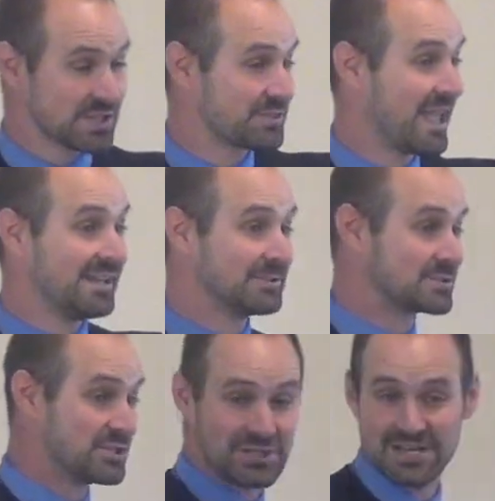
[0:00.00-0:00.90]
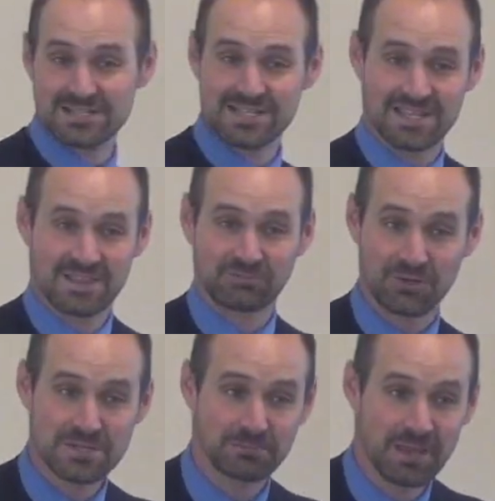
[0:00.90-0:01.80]
Nathanael to Jesus in the
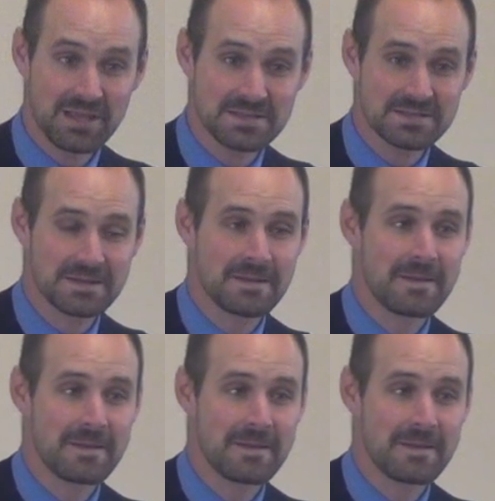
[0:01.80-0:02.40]
first place?